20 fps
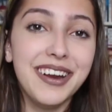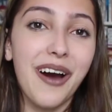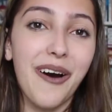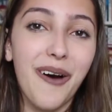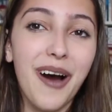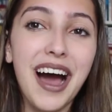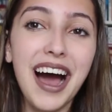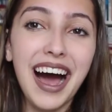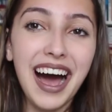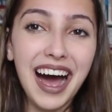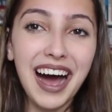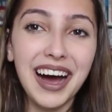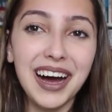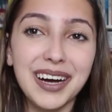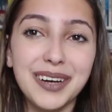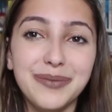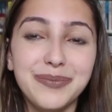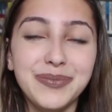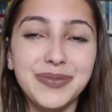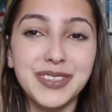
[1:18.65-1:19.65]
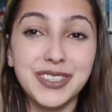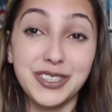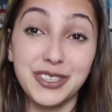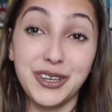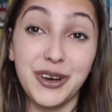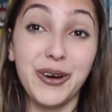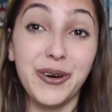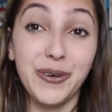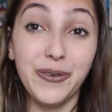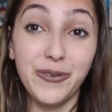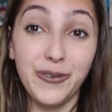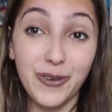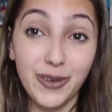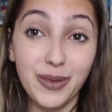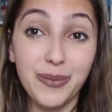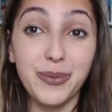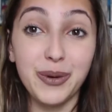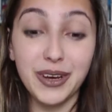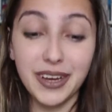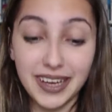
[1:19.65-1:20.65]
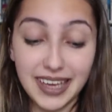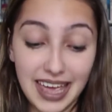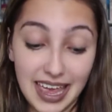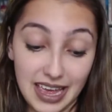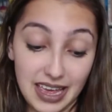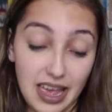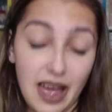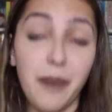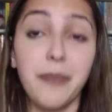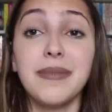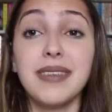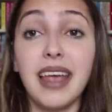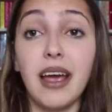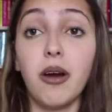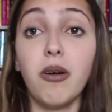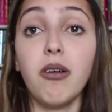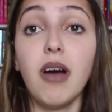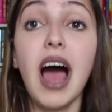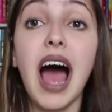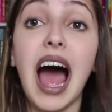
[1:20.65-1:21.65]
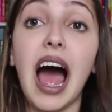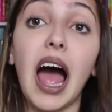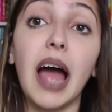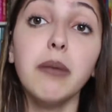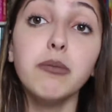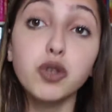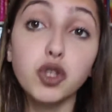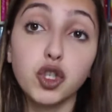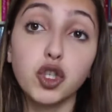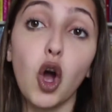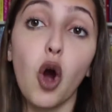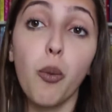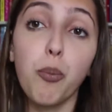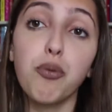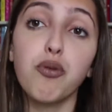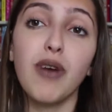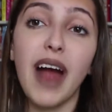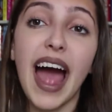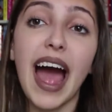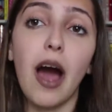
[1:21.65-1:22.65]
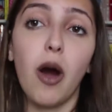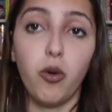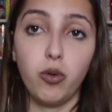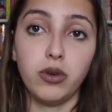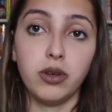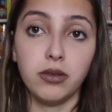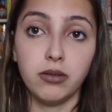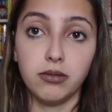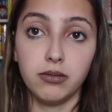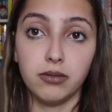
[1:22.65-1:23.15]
no, um, so for the book, it comes out, I'm so proud.